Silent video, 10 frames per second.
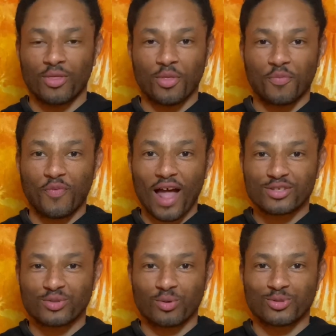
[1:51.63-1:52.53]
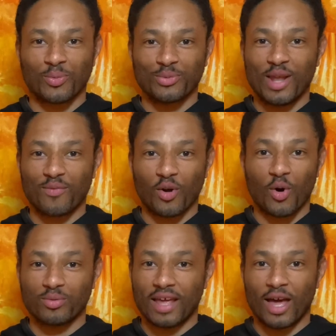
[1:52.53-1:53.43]
the fat stores will never
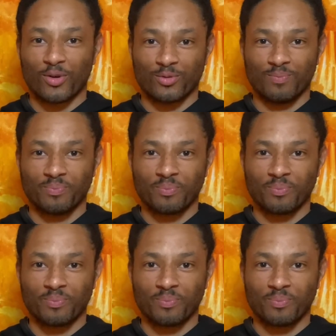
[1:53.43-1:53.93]
go down.